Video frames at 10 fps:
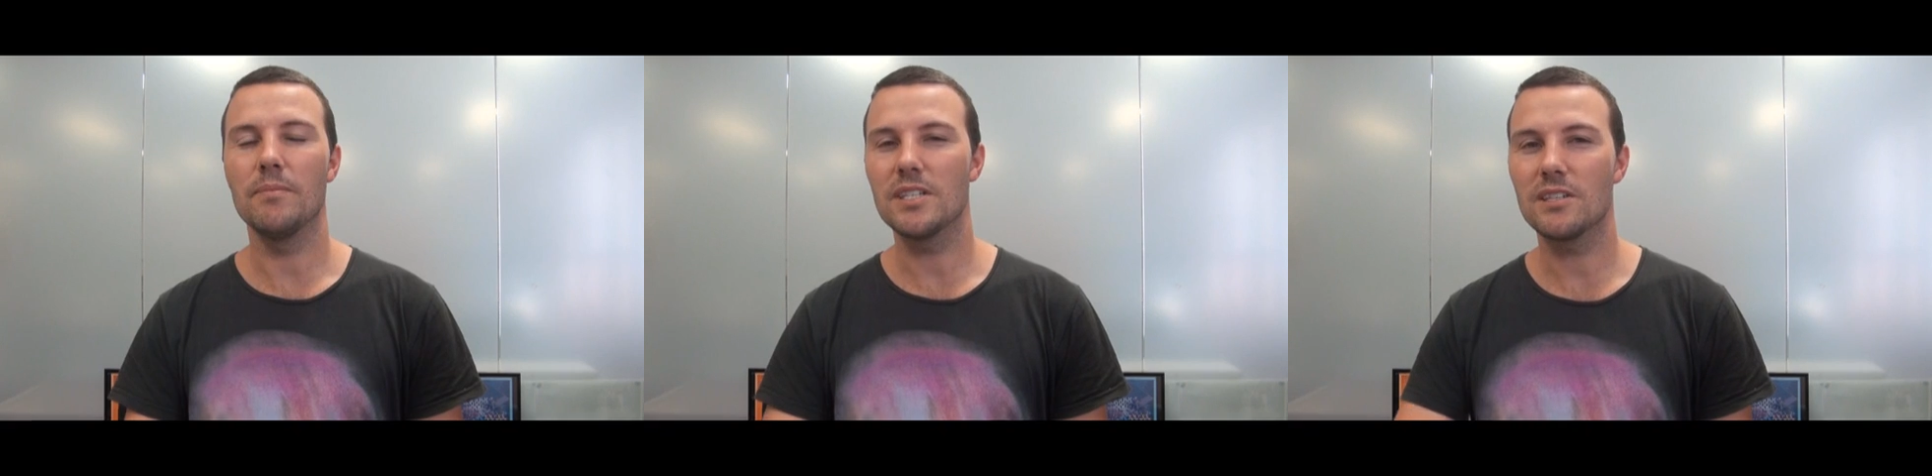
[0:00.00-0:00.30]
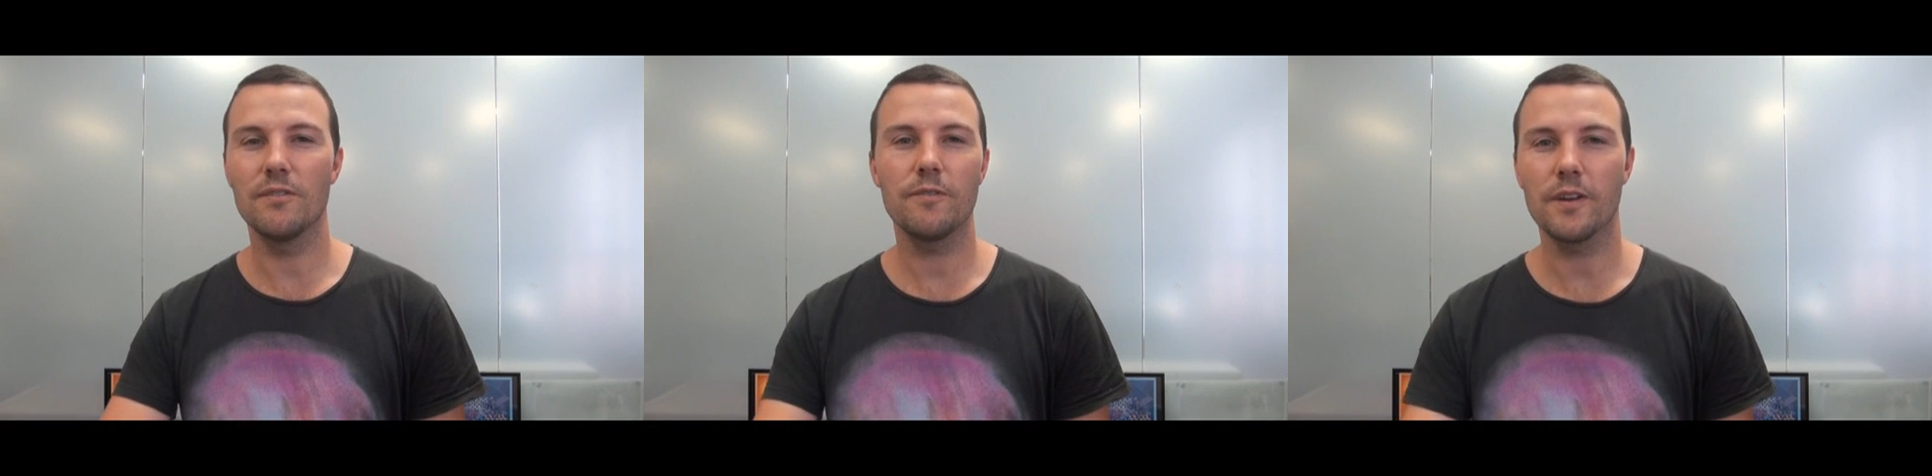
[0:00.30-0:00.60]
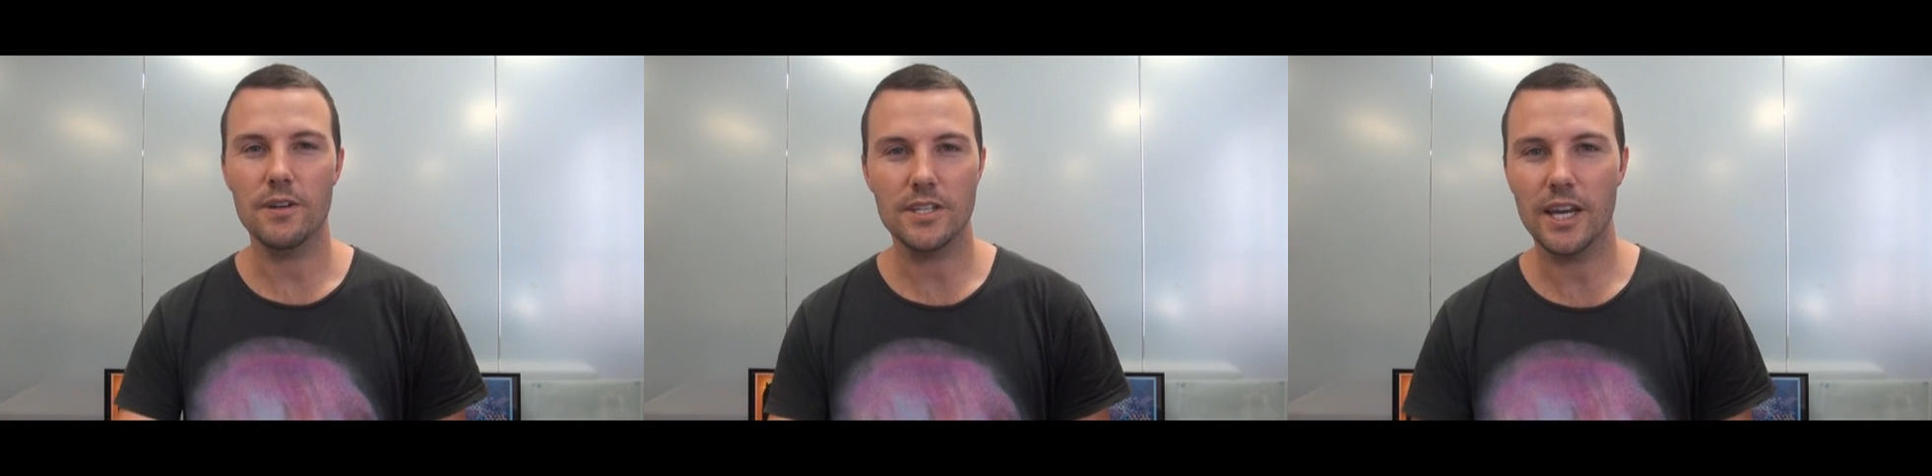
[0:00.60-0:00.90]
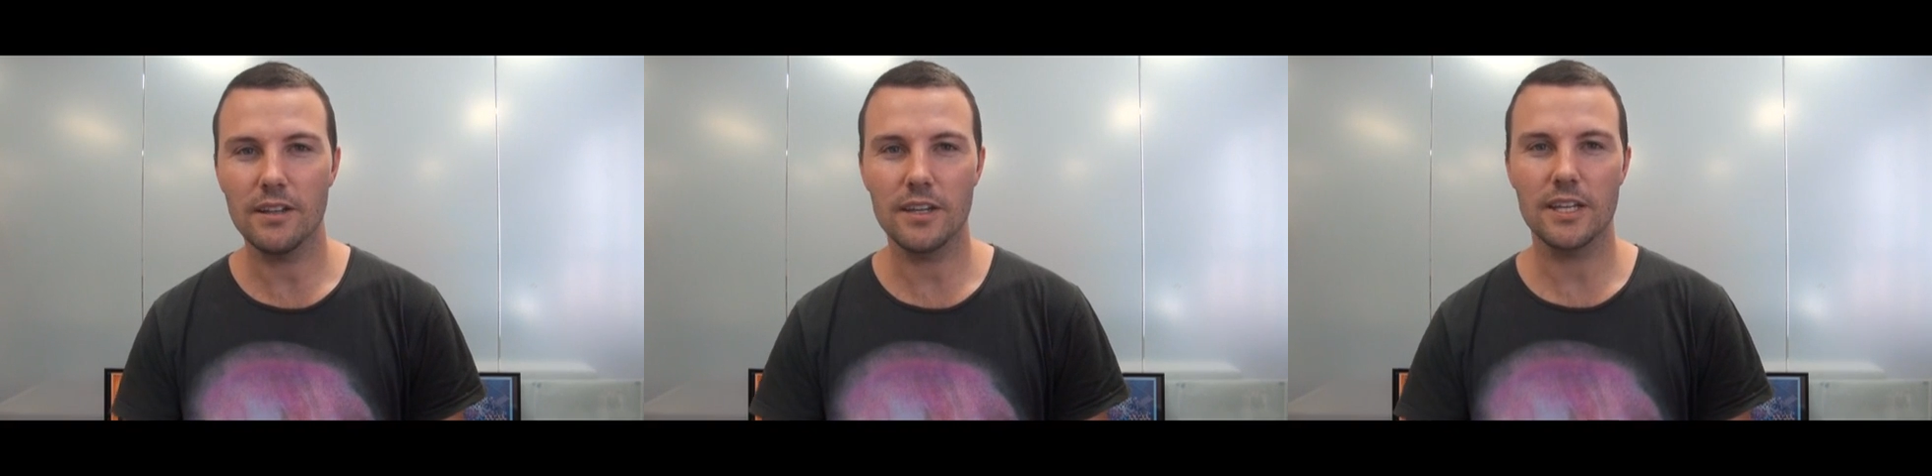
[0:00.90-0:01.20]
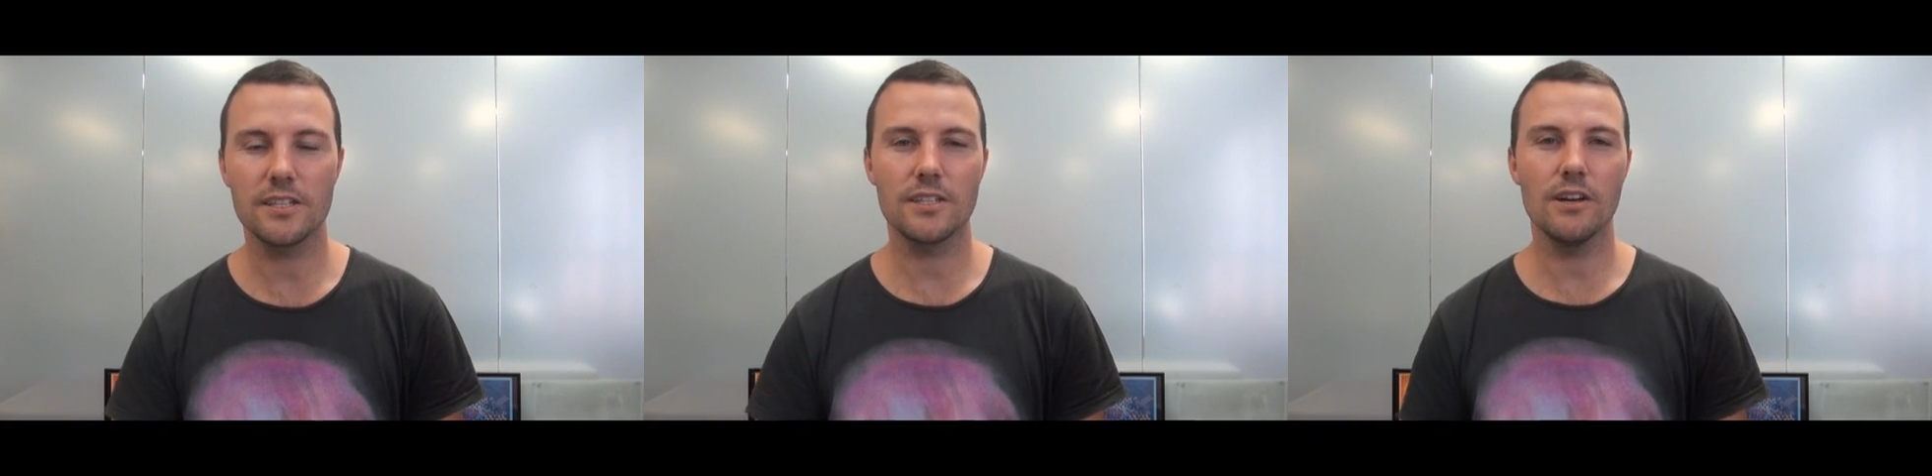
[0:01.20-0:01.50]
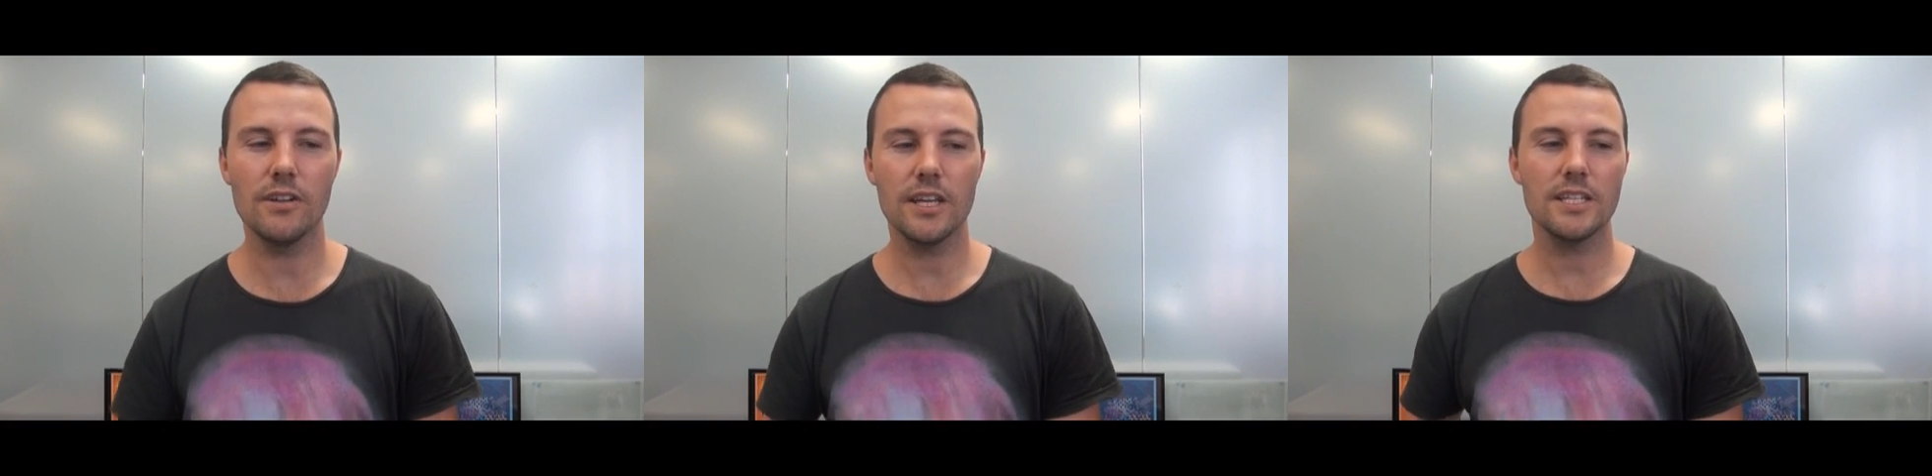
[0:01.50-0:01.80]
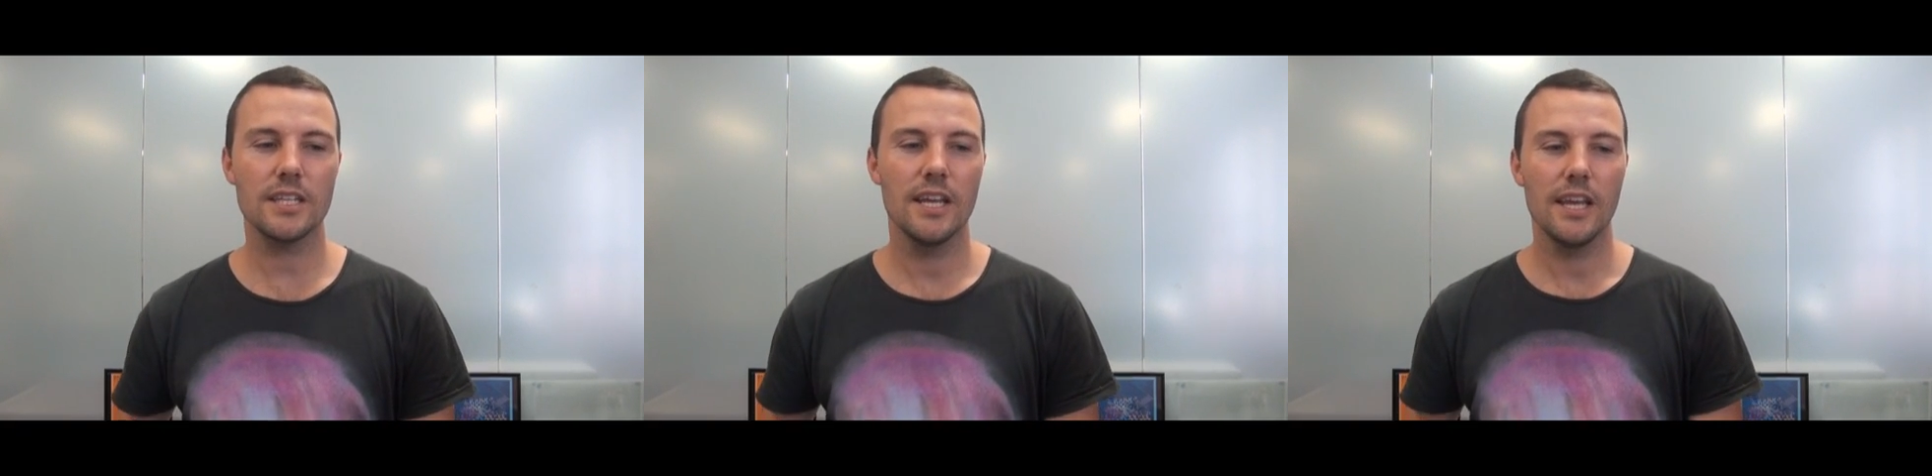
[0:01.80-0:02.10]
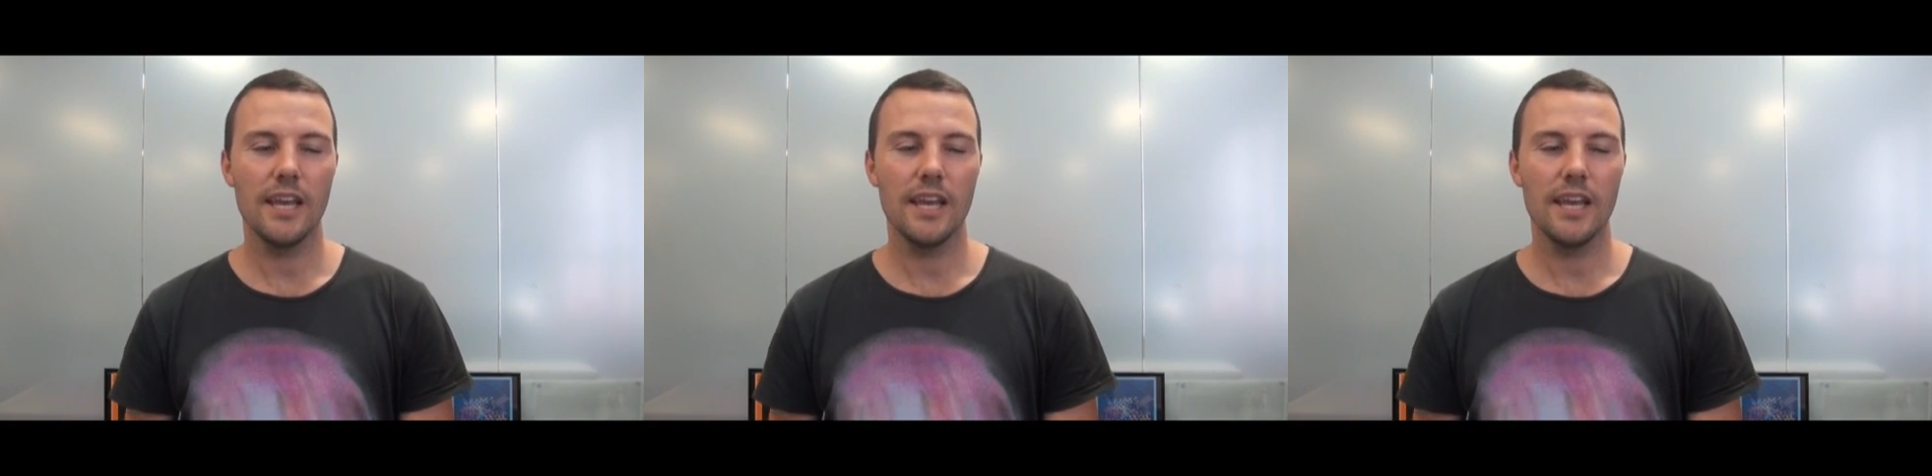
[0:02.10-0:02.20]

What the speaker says: this sort of fairy tale that it gets sold as.